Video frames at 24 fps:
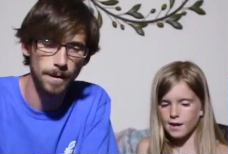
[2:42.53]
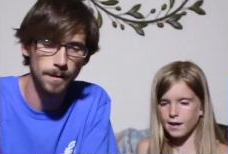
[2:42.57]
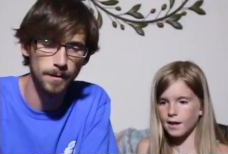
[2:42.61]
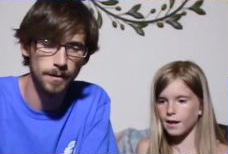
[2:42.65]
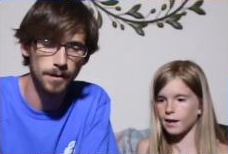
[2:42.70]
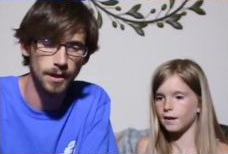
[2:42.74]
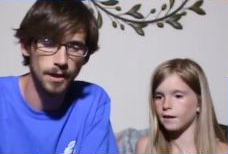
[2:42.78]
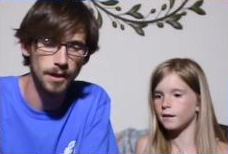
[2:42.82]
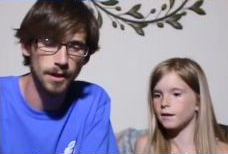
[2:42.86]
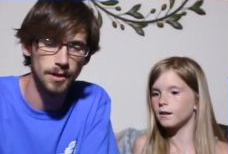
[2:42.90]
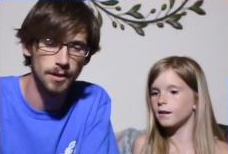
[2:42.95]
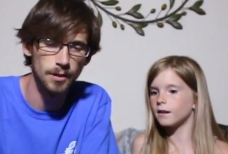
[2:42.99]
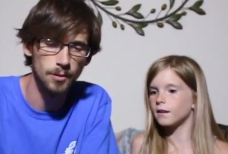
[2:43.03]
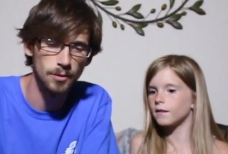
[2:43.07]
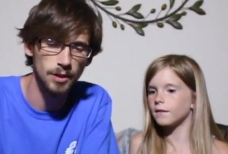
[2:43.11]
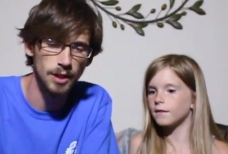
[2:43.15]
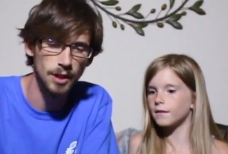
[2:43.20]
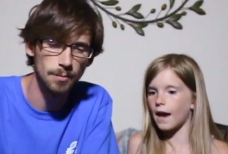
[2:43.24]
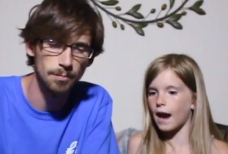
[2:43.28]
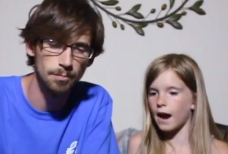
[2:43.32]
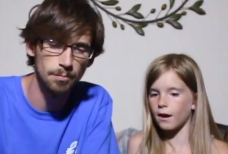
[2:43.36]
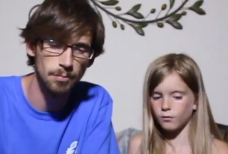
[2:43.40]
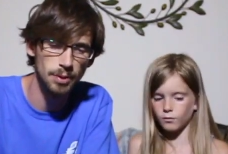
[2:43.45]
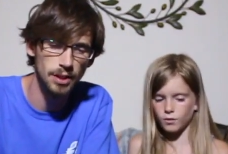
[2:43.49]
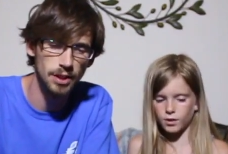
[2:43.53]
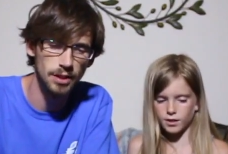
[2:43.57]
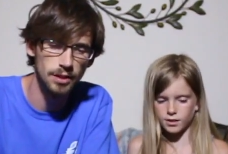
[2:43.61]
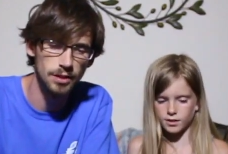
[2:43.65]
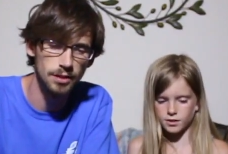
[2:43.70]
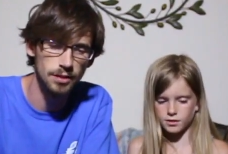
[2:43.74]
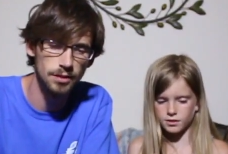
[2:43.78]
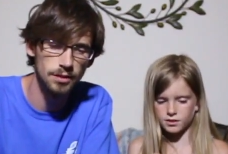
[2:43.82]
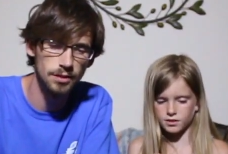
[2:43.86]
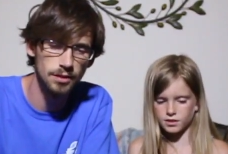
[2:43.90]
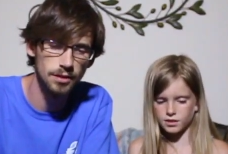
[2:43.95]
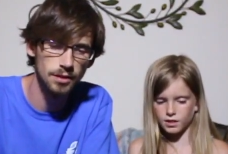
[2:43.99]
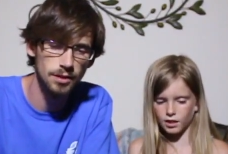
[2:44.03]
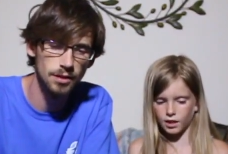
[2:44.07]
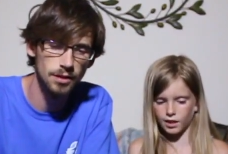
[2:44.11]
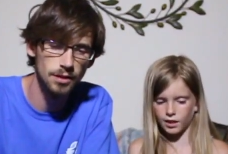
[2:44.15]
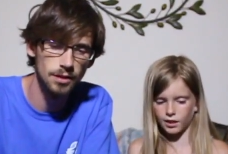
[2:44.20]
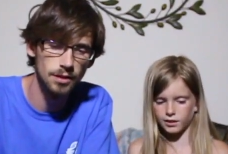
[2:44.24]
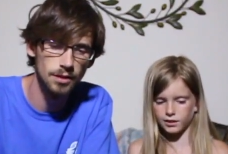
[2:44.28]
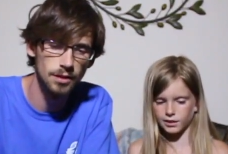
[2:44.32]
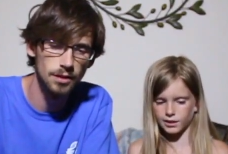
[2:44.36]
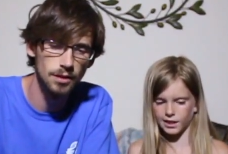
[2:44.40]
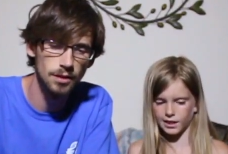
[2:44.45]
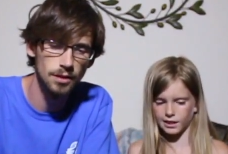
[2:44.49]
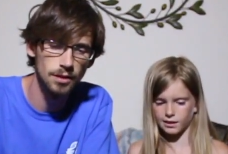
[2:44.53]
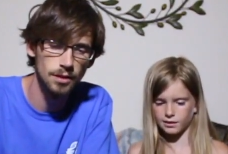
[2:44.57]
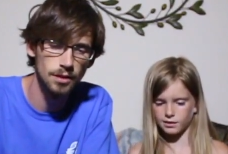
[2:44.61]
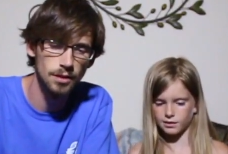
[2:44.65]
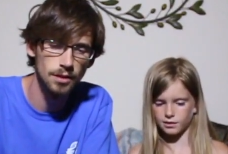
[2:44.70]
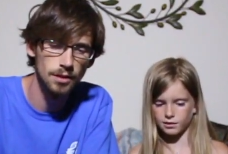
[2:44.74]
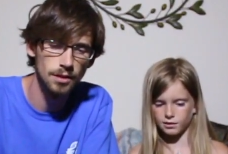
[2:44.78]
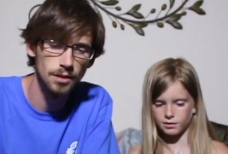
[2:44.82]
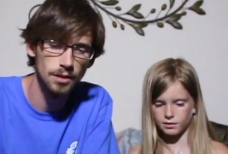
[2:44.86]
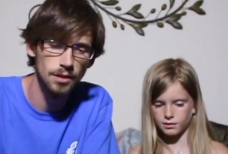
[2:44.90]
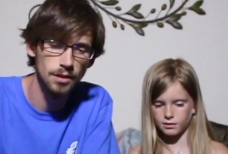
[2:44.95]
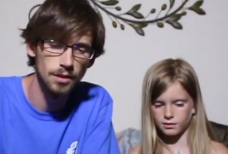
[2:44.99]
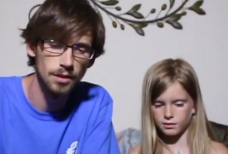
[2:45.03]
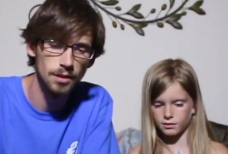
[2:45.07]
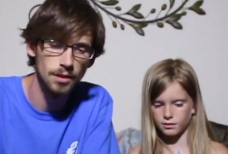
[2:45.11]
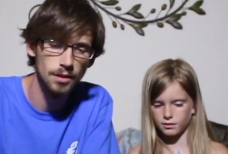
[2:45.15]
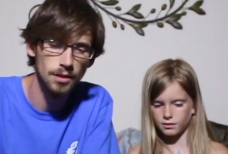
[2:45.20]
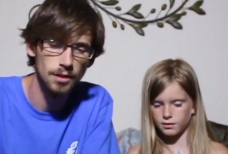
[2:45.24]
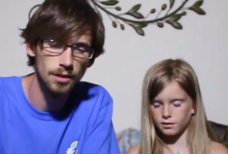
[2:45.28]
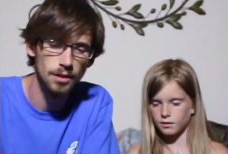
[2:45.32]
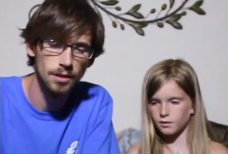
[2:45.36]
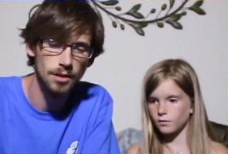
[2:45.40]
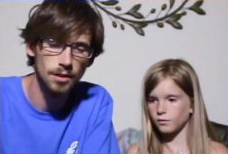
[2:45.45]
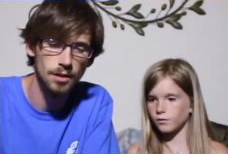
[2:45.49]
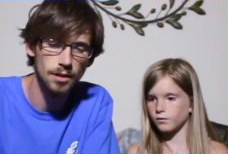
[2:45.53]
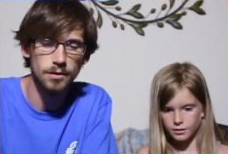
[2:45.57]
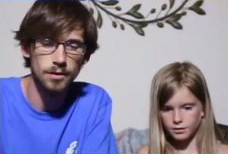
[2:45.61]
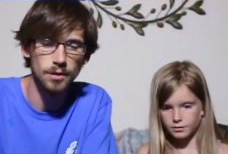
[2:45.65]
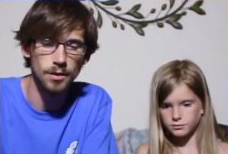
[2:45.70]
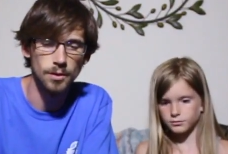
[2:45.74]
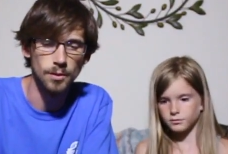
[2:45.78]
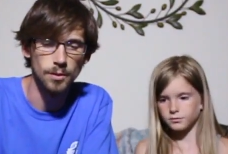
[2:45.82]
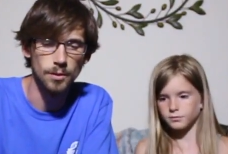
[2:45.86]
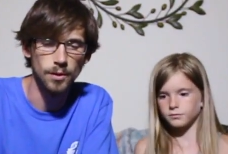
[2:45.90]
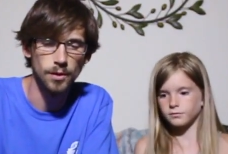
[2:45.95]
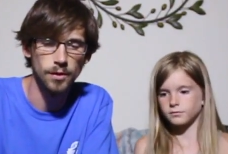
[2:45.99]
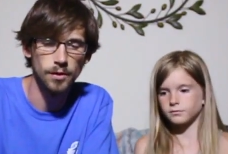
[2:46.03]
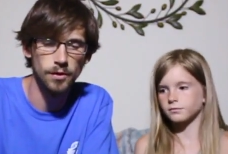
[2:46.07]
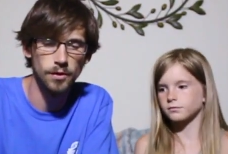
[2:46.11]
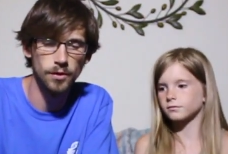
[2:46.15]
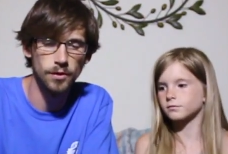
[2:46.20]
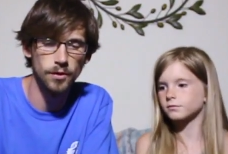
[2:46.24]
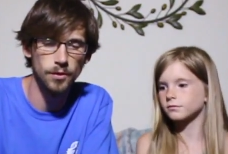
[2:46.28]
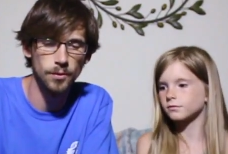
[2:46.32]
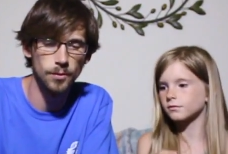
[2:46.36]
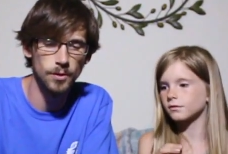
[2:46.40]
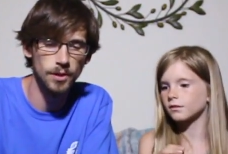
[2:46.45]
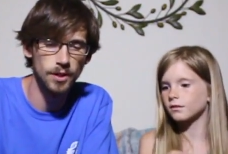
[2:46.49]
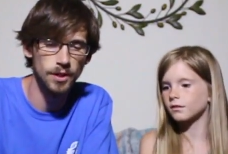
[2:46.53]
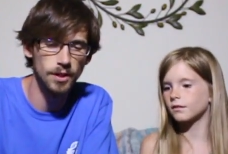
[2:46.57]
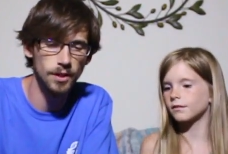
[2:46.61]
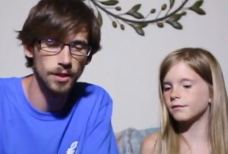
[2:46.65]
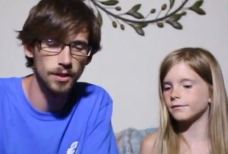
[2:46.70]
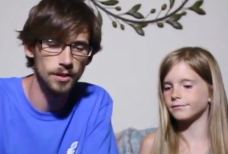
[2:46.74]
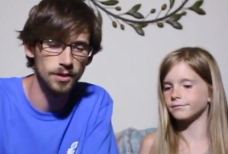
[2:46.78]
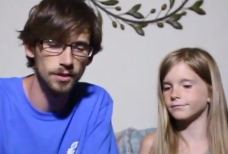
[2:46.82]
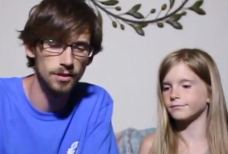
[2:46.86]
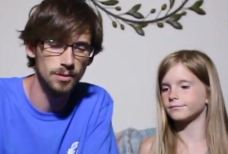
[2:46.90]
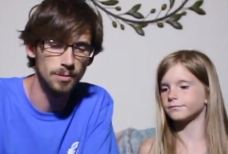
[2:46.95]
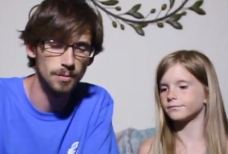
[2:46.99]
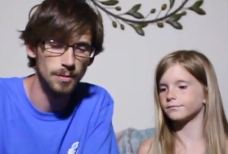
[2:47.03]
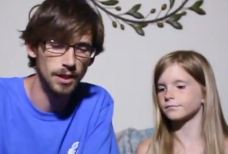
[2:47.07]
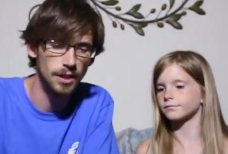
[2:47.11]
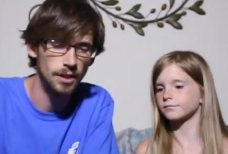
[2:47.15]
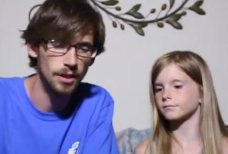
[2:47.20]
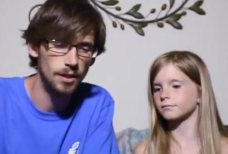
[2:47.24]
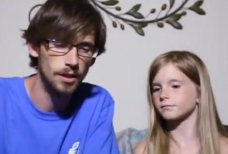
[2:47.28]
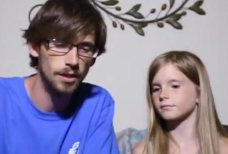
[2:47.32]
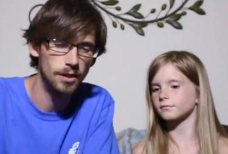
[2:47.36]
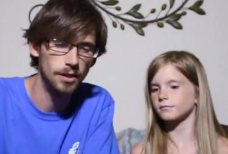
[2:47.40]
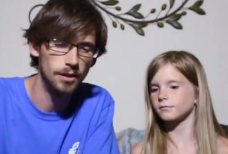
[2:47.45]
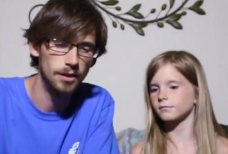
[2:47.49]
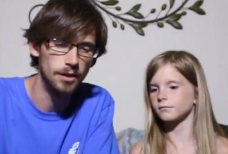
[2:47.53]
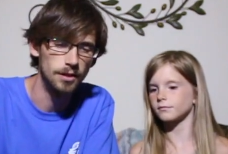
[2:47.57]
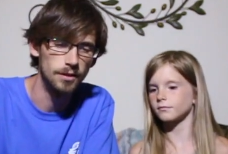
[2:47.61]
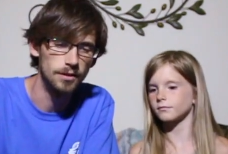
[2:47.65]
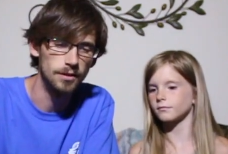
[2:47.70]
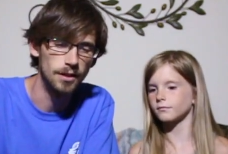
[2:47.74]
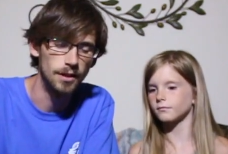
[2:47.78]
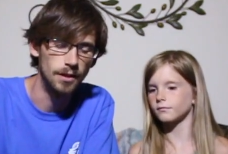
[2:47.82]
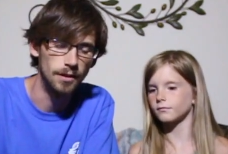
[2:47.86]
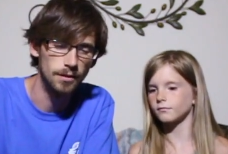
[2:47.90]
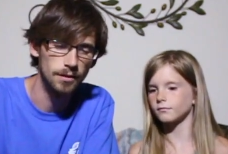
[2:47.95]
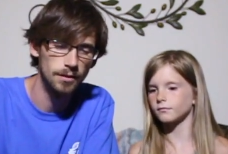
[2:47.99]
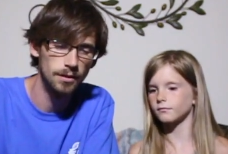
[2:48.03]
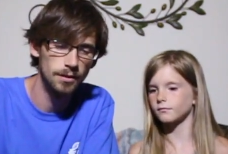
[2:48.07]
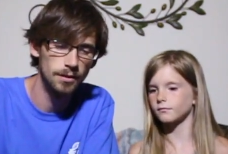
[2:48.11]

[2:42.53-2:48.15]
Speaker 1: Okay, and then we got buttons. That one's the click. So three of these make a clicking sound.